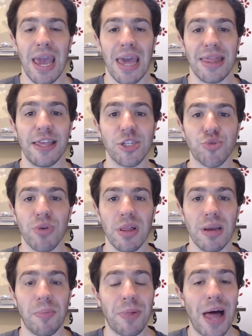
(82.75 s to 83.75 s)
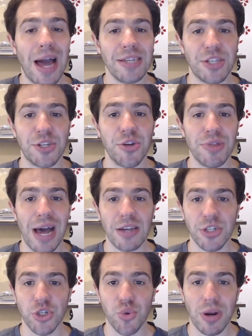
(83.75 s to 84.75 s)
This really applies to
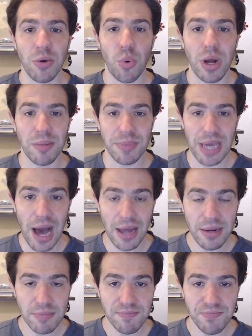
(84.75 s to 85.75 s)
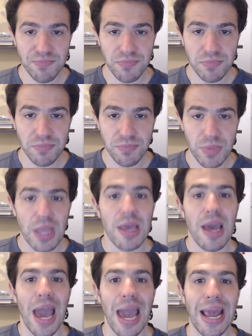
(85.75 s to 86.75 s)
2021 and beyond.
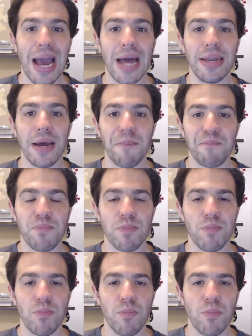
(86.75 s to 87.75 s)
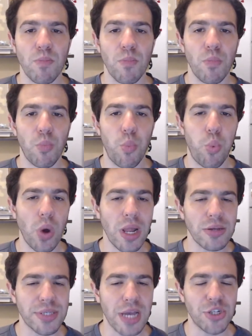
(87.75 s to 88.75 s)
And what
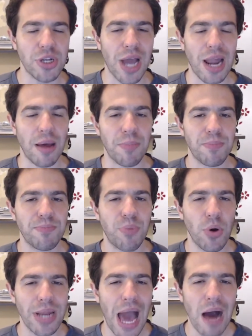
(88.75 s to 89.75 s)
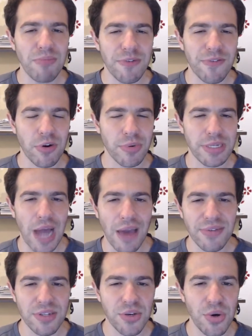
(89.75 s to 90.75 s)
else I should kind of point out before we dive
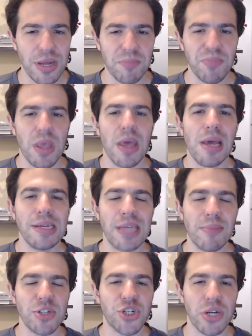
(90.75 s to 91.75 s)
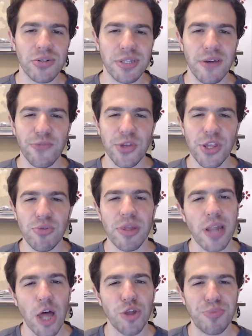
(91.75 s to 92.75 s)
into it is I'm going to share stuff with you that
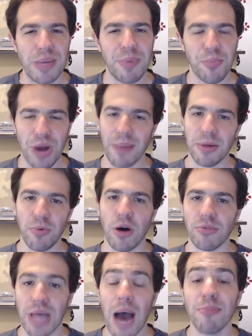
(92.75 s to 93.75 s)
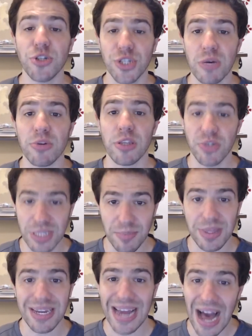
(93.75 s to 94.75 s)
other people probably won't. I'm going to share with you some of
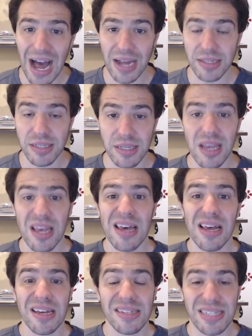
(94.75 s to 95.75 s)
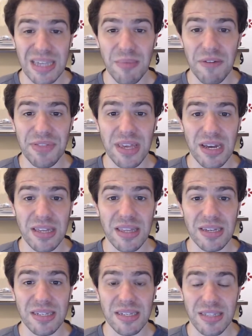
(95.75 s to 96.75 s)
the cons, some of the
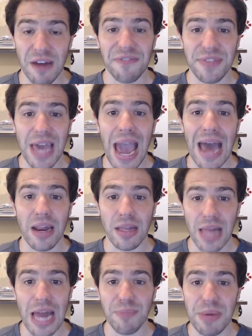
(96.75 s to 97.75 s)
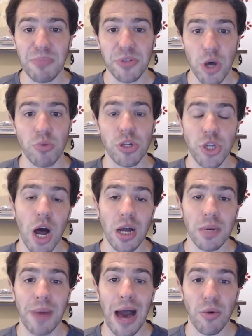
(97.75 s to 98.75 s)
stuff that a lot of people don't want to talk
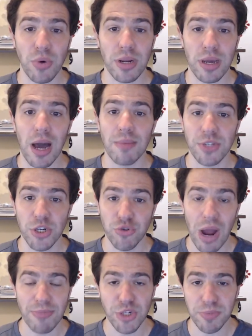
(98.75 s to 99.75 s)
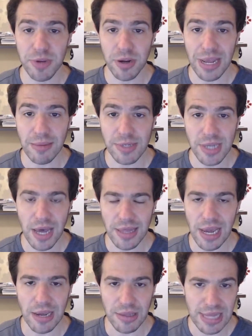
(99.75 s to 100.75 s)
about when it comes to drop shipping on Amazon.
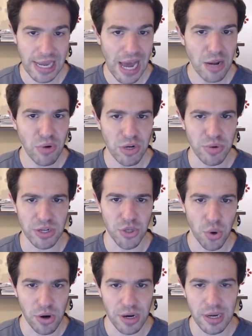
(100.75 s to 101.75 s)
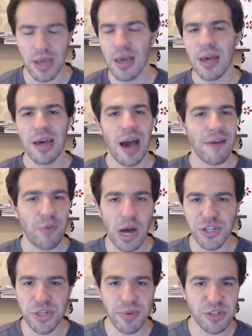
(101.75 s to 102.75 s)
They kind of want to ignore it. I've
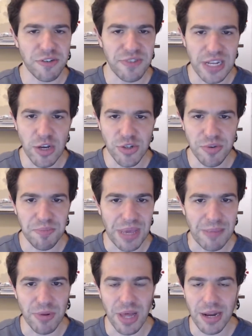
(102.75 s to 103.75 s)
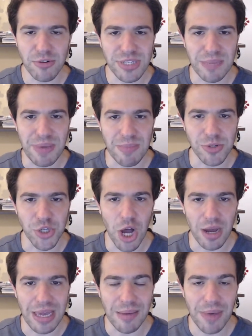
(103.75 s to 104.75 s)
watched a bunch of videos from people. I don't see people
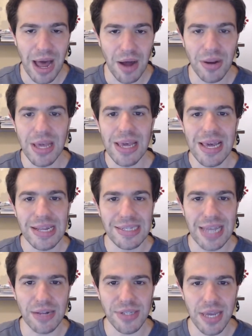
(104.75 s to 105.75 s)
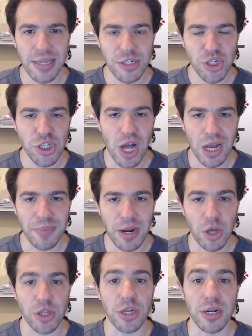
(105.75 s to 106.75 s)
talking about, it sounds like they just talk about
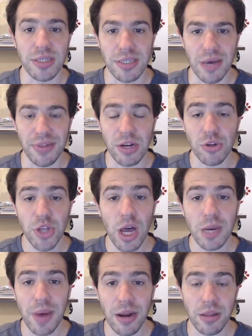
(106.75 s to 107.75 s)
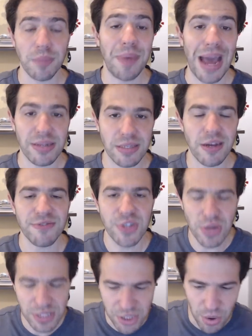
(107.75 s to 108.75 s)
all the good stuff. They don't talk about all the bad stuff. So
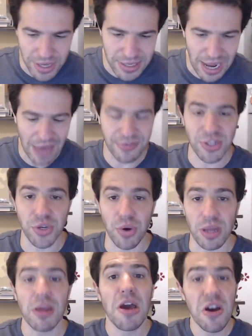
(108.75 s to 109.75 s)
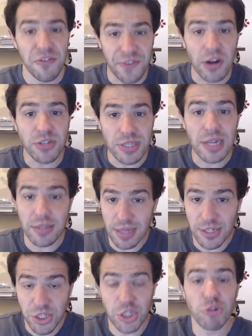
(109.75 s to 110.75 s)
let's go ahead and dive into it. First,
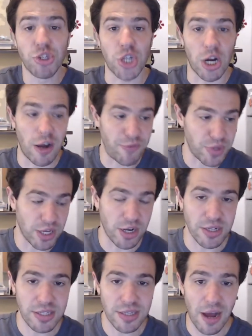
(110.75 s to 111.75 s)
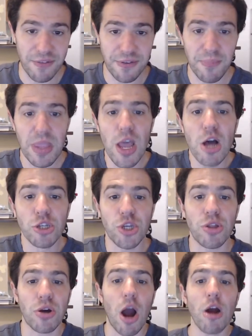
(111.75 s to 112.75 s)
let's start off with the good stuff. So
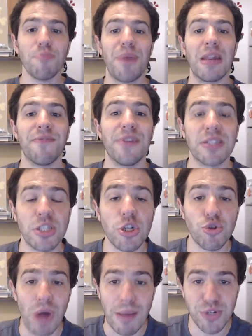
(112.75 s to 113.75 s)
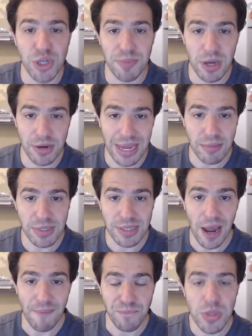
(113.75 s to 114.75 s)
there are benefits to drop shipping on
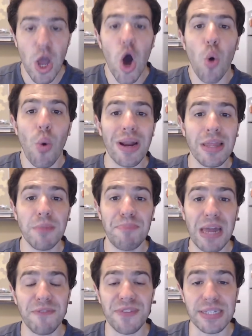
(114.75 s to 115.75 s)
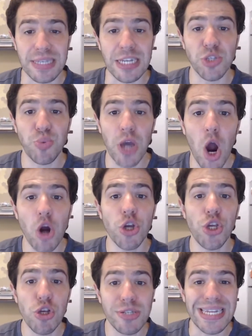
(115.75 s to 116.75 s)
Amazon. One of the benefits is we are
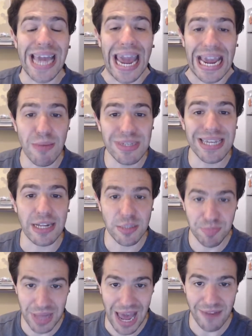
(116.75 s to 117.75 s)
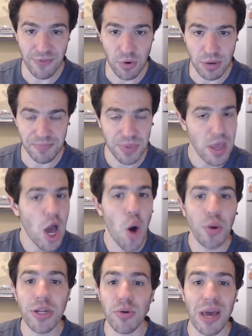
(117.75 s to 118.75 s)
using Amazon's platform.
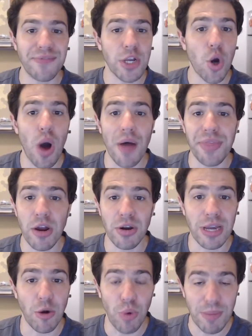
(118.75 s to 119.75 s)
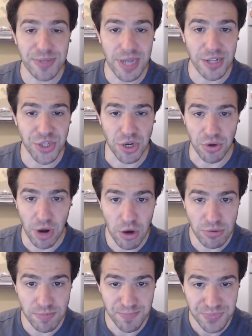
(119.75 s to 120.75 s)
We don't have to go out there and get websites on our
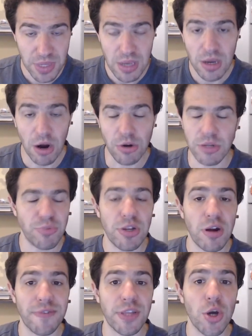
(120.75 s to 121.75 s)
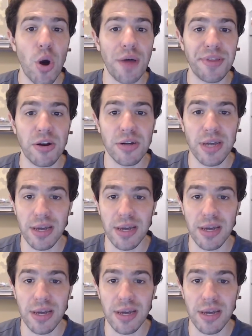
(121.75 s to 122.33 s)
own, or we don't have to go out there and get